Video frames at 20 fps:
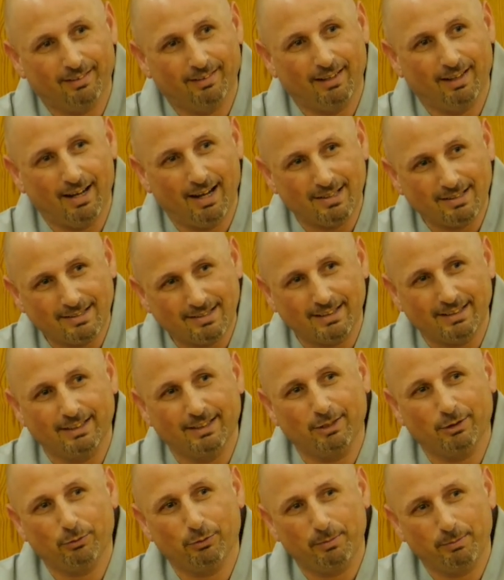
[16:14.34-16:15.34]
The last
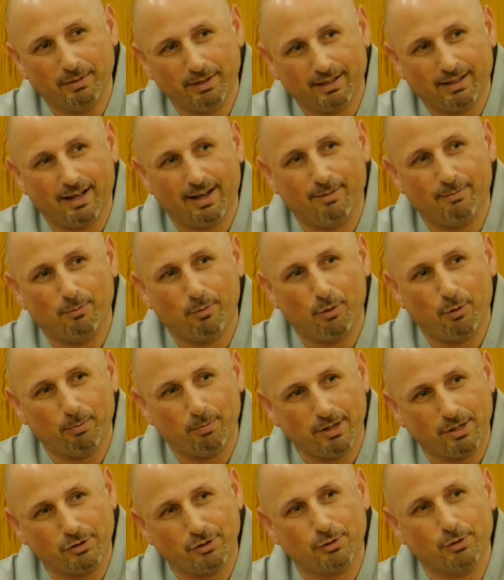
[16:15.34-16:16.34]
year we become more
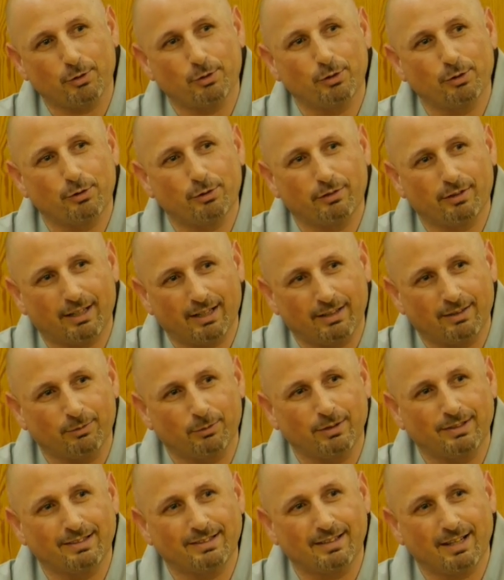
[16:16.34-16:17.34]
mature and
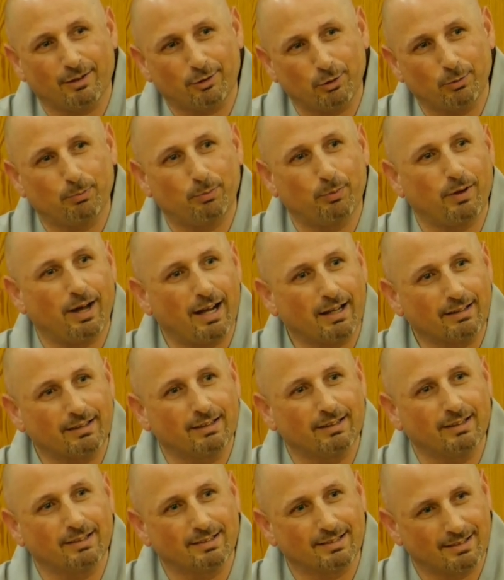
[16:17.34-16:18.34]
we start to
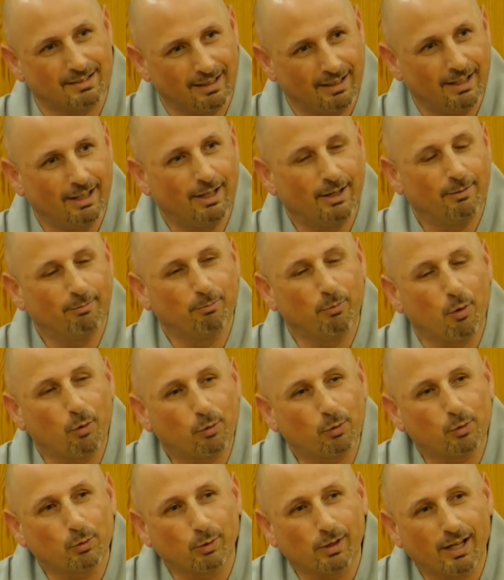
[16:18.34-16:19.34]
practice more
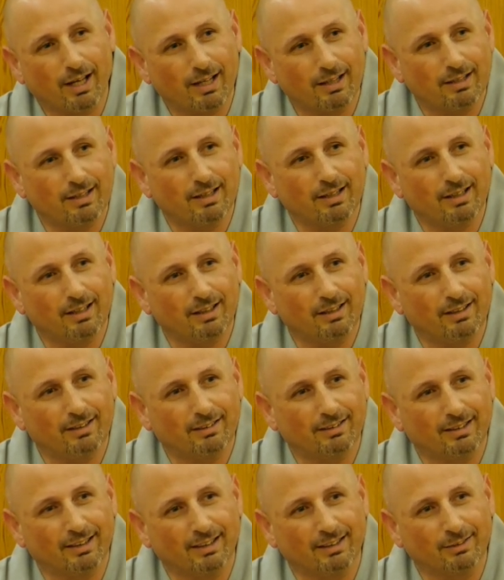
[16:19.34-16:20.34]

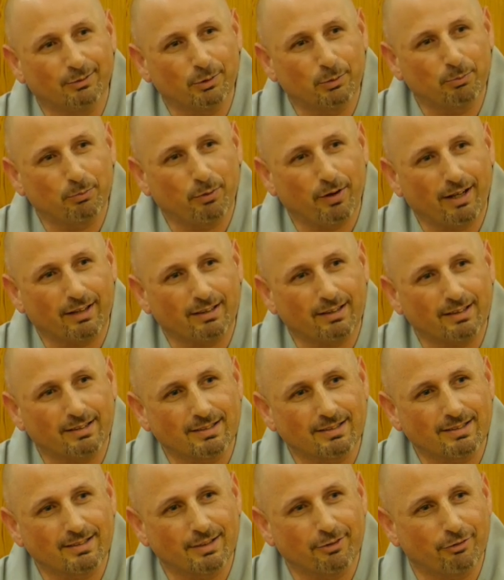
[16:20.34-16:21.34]
together and we
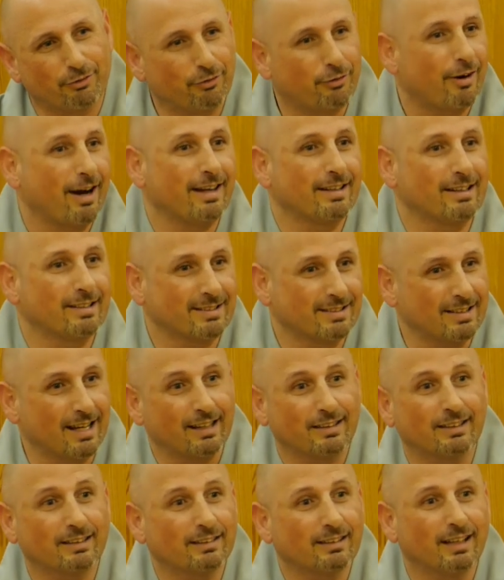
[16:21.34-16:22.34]
practice uh, Friday,
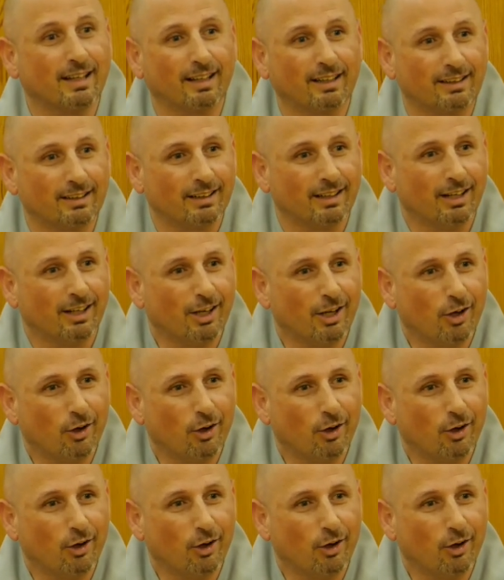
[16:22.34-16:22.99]
Saturday.